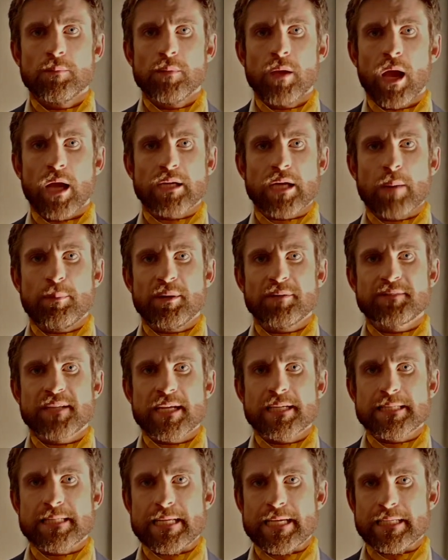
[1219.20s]
A couple of
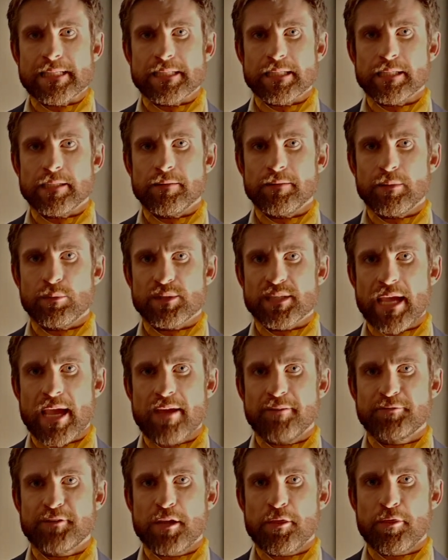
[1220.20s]
days later, there was a
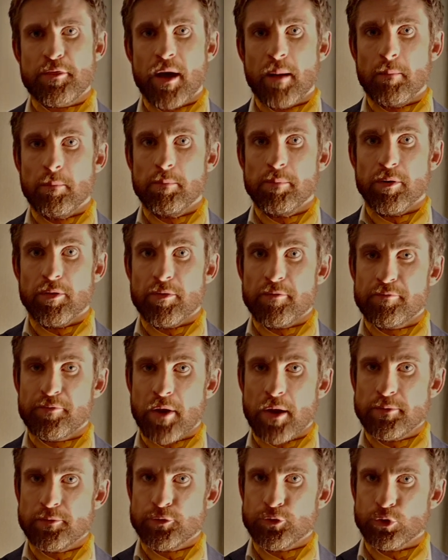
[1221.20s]
hefty thump on the
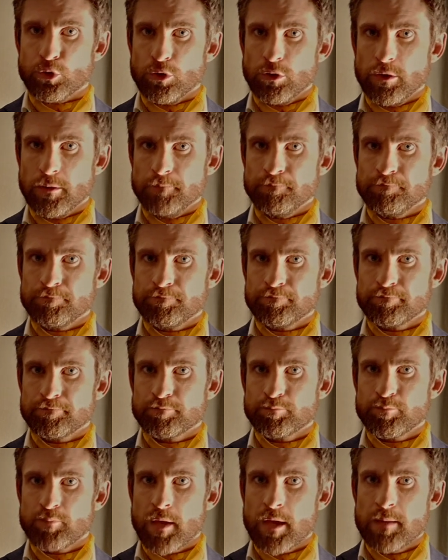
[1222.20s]
front door.
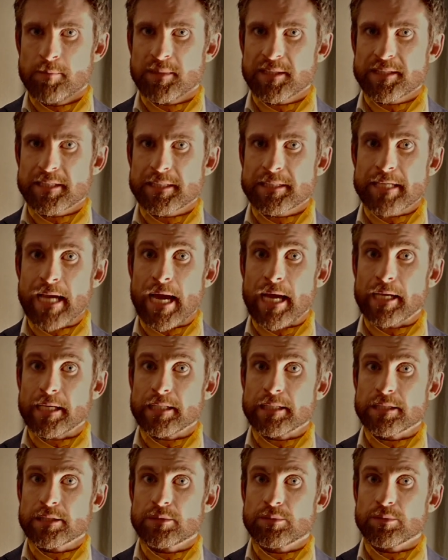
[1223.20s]
Mr.
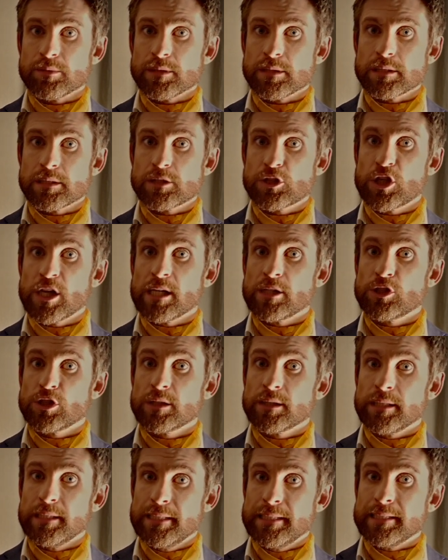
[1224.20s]
Sarris was
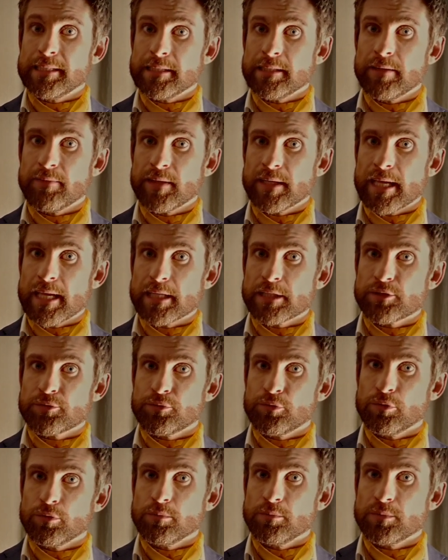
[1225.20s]
changing the linen in the guest
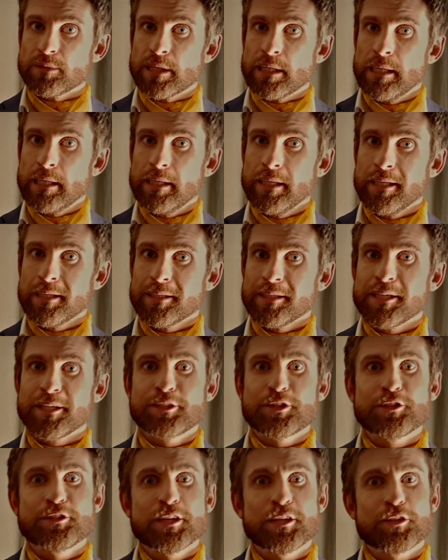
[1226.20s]
rooms.
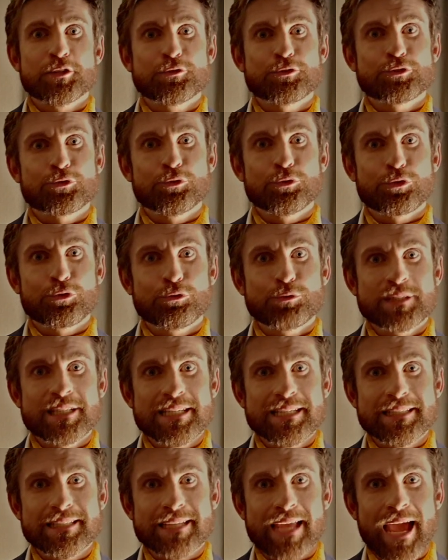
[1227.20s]
His adherence to
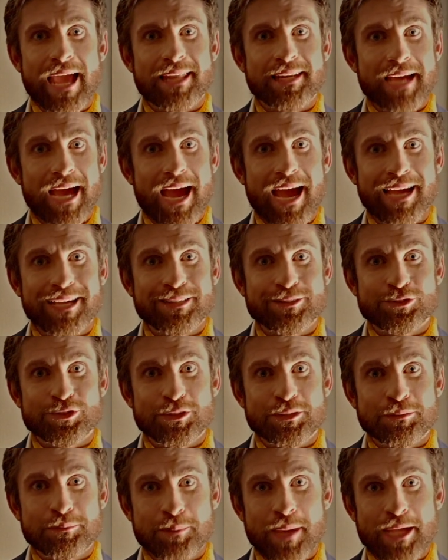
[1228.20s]
routine and
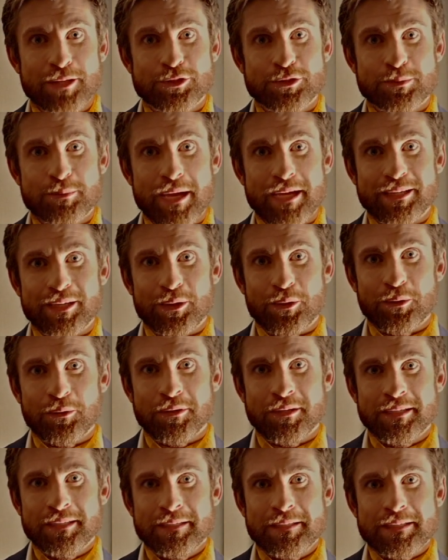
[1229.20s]
hygiene matched my
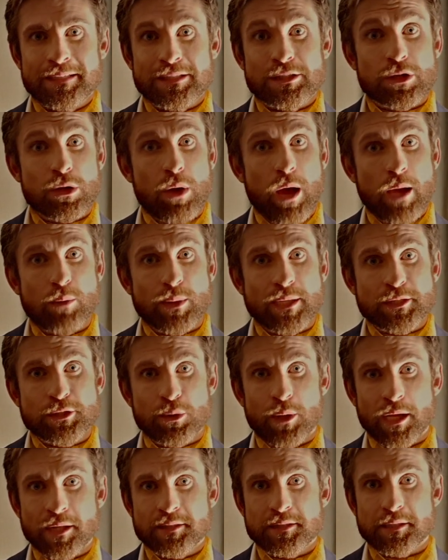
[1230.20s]
own, so I went
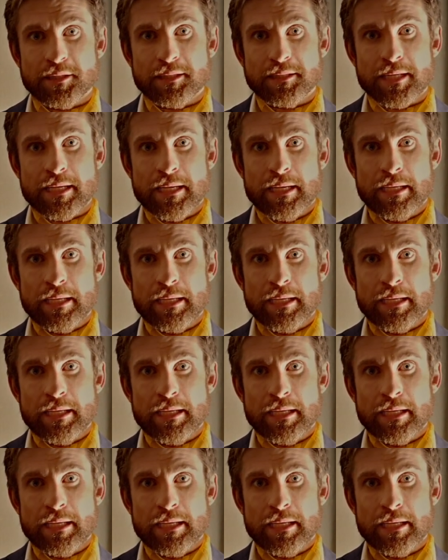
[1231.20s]
to answer it.